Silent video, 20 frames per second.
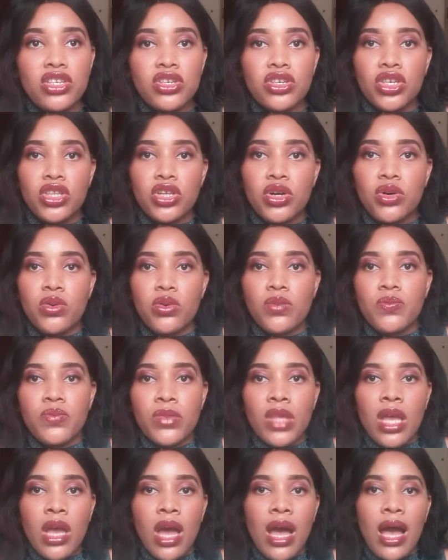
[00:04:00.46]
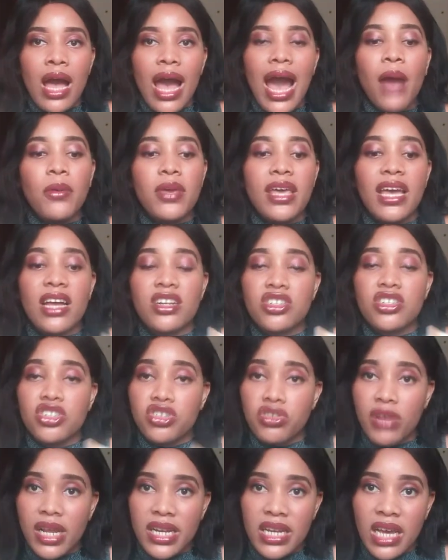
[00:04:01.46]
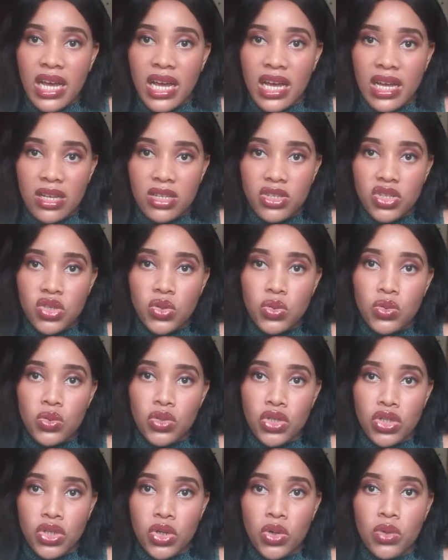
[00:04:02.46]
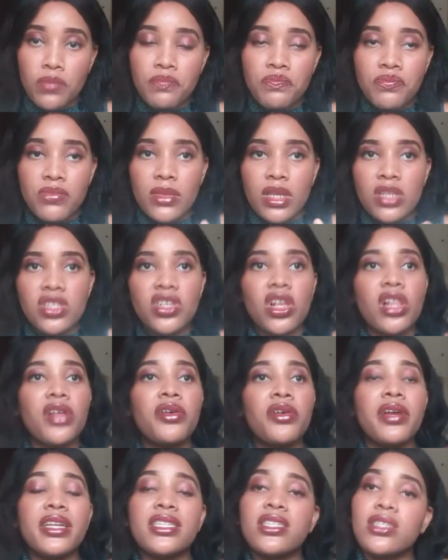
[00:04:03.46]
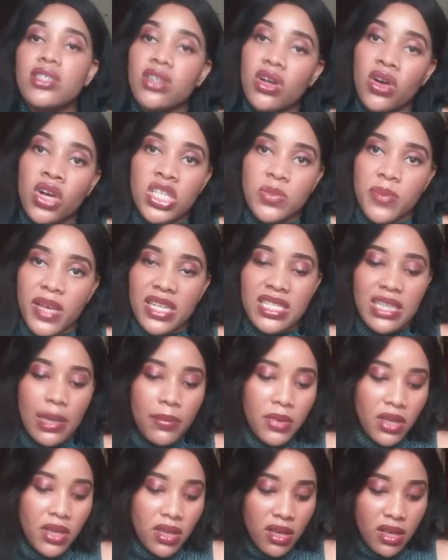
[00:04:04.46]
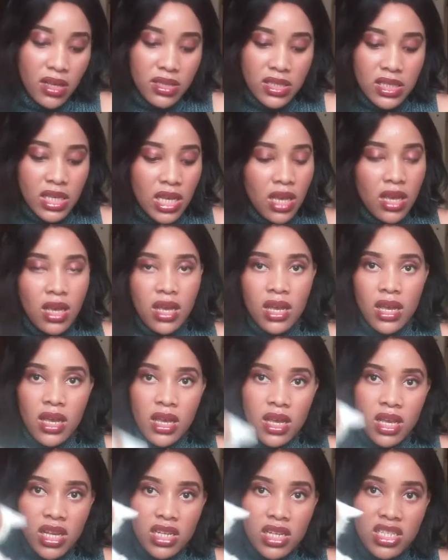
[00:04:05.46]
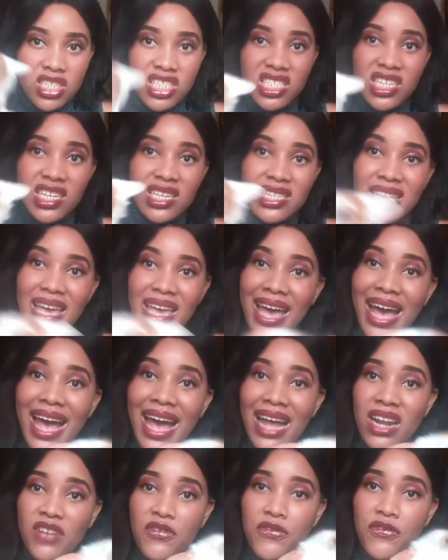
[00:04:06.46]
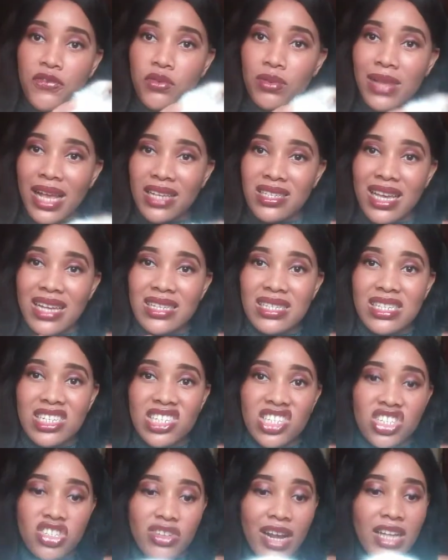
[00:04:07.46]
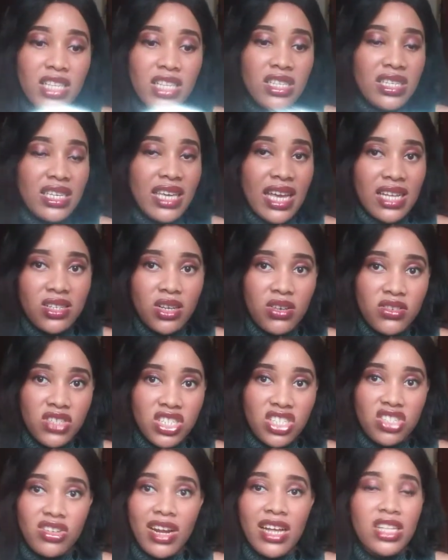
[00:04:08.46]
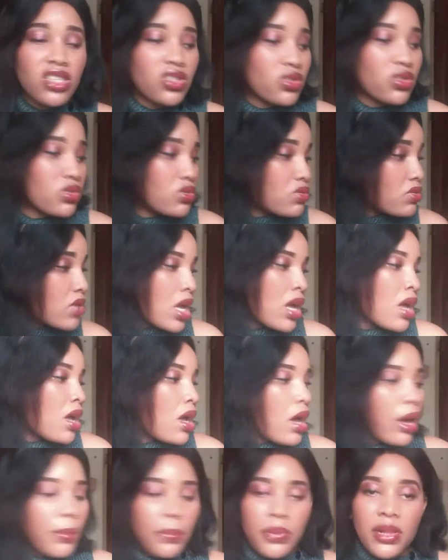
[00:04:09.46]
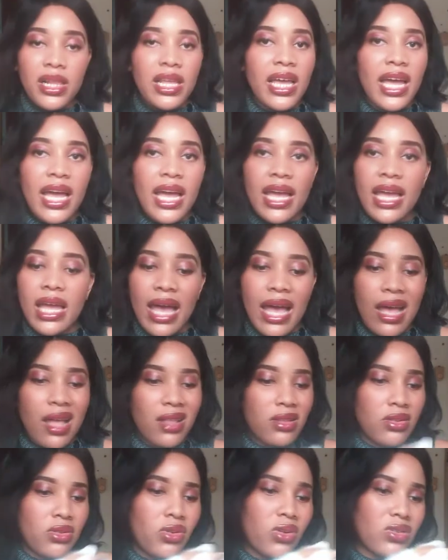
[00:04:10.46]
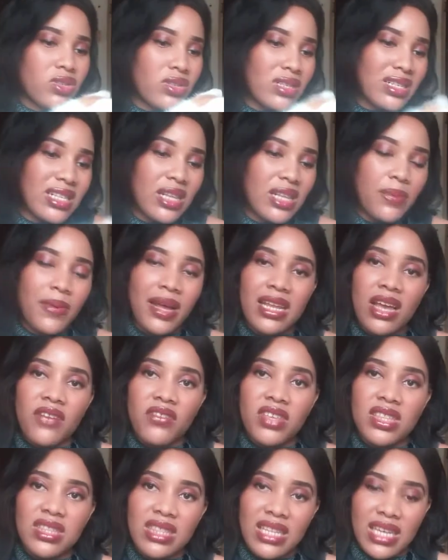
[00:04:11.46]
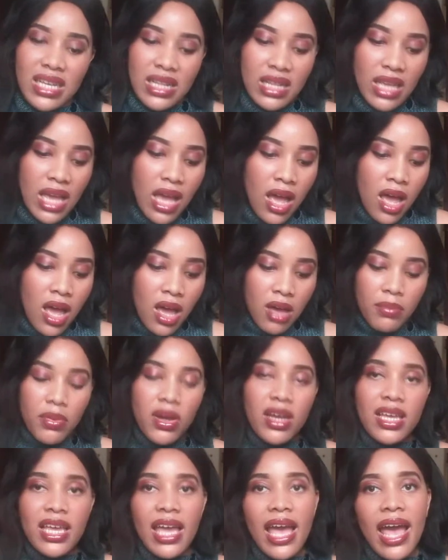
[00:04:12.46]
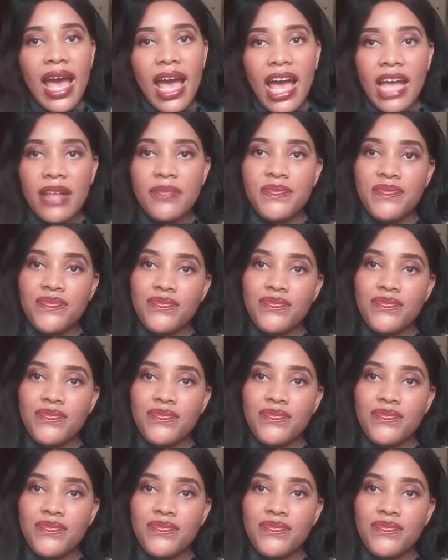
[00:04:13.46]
you know, how we can train her to, you know, tolerate the dogs better, because she's a handful. As you can see, she's trying to get up, she's trying to play and go to sleep and everything. But yeah,